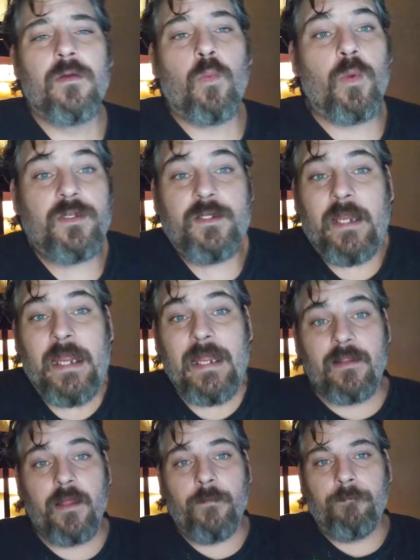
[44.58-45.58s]
wants to
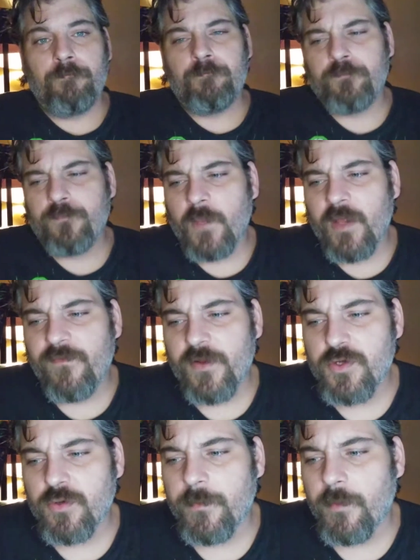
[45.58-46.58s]
eat them. They
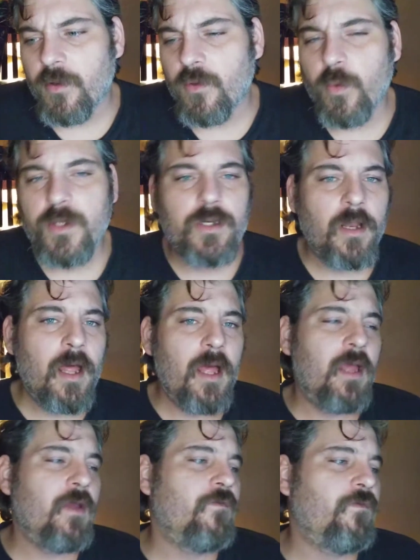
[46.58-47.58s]
eventually burn the witch
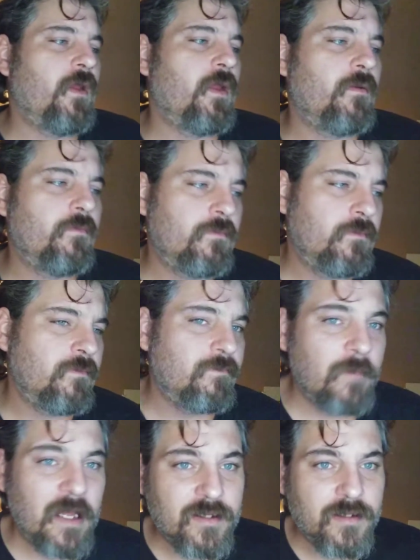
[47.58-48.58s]
alive, and
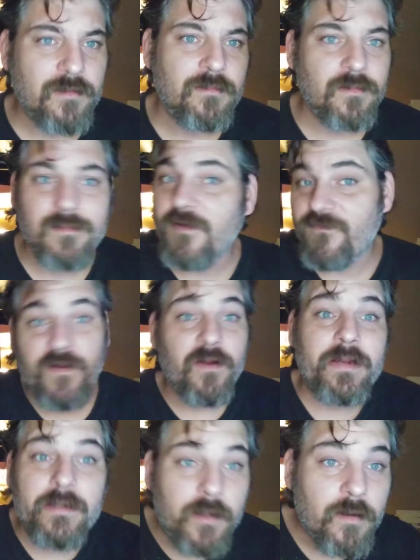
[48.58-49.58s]
that's the
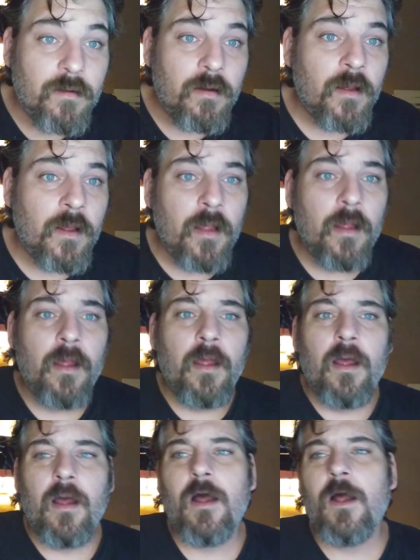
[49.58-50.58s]
fairy tale.
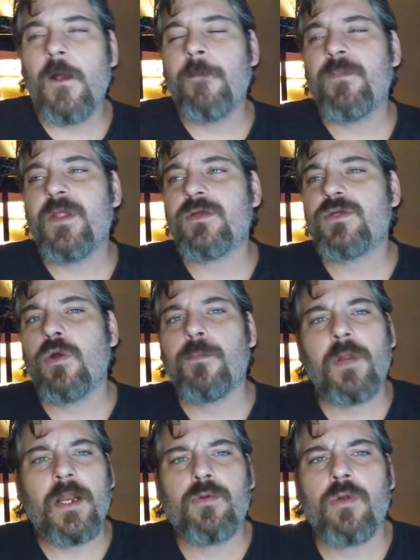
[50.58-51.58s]
Um, there's no
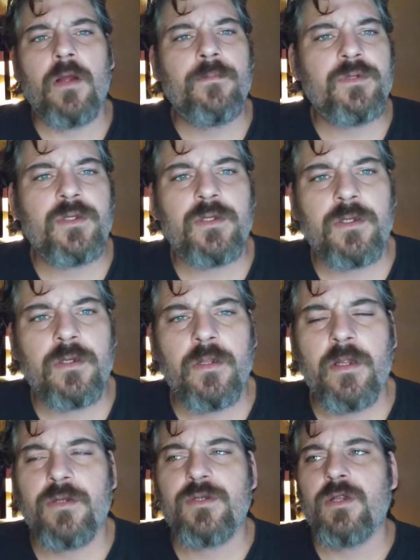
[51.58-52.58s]
breadcrumbs.
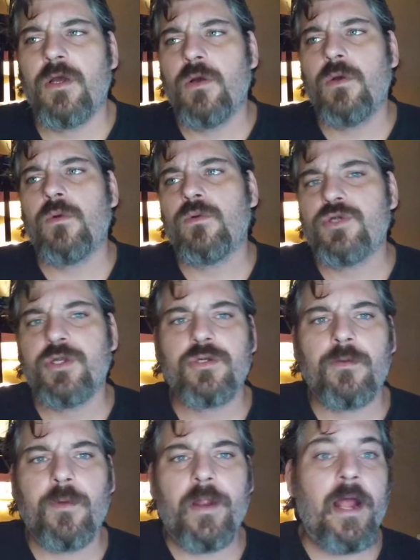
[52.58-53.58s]
There's no
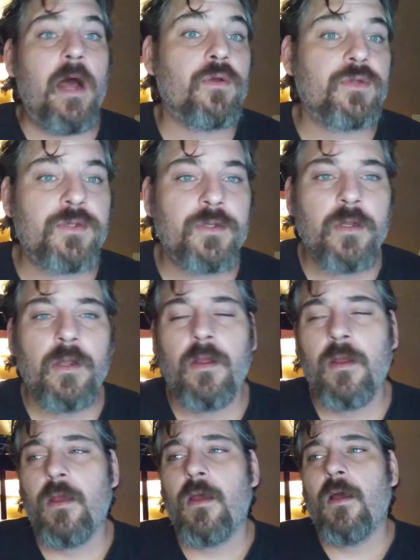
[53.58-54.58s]
gingerbread house.
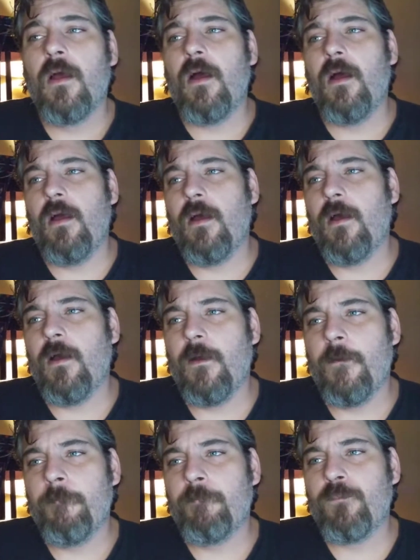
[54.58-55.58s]

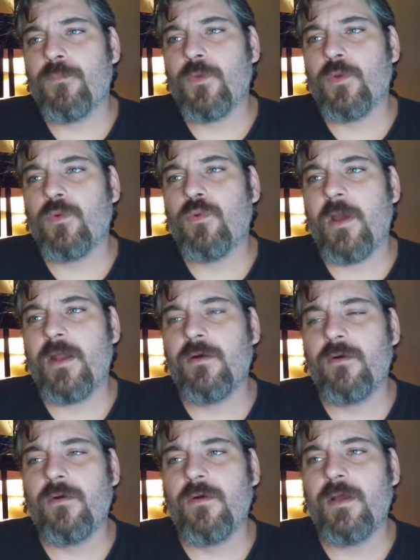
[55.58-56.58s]
Uh,
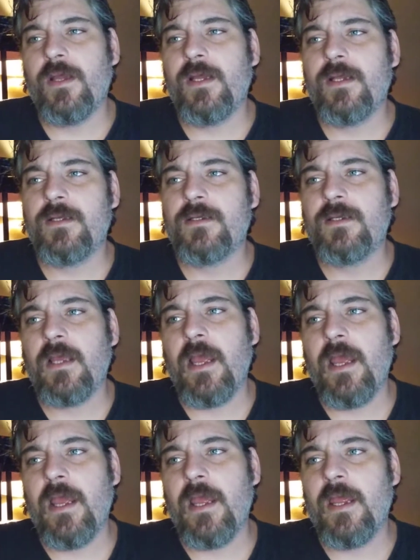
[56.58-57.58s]
Gretel is
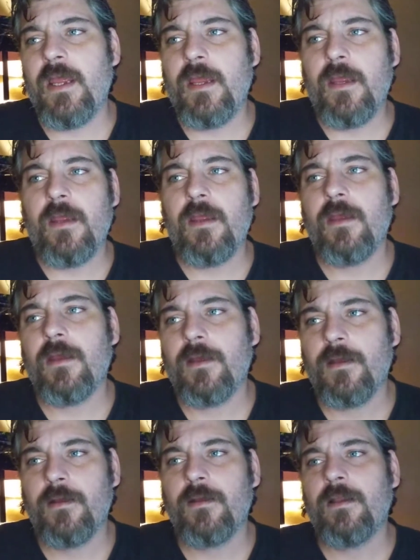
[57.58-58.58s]
a
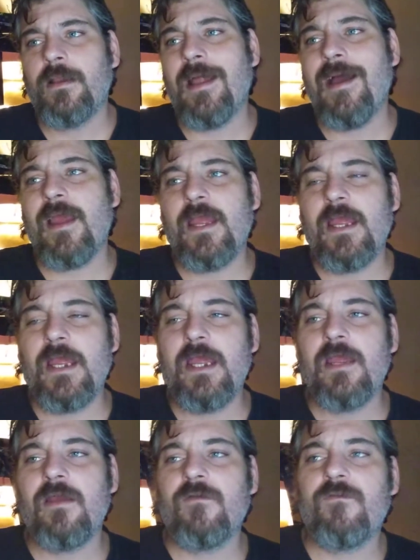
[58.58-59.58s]

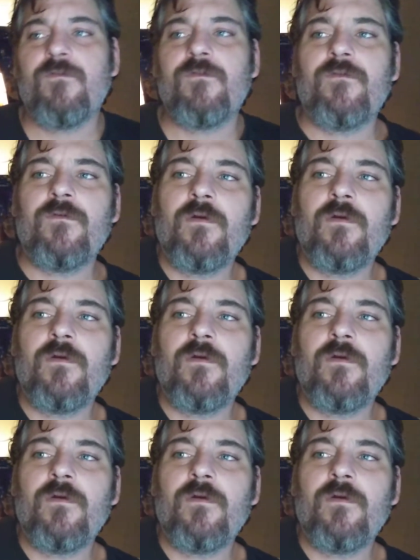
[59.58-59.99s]
naive